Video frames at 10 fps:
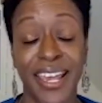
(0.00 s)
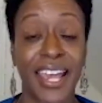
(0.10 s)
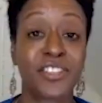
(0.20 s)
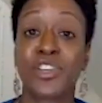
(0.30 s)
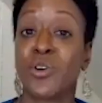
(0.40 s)

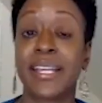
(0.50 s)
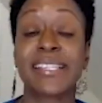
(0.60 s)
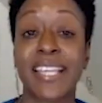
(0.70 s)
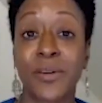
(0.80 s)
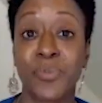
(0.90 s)
And so an
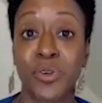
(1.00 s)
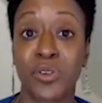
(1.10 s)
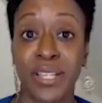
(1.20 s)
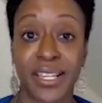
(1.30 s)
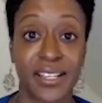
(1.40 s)
example
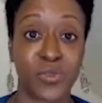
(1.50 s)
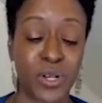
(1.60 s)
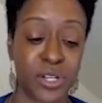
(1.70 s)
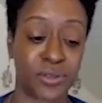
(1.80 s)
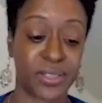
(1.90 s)
is
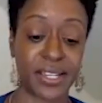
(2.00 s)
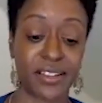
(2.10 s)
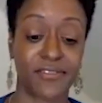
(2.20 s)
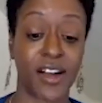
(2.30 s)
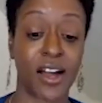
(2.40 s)
when you think
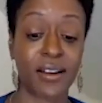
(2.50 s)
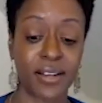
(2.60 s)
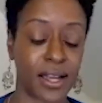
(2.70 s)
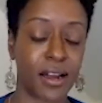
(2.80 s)
of heart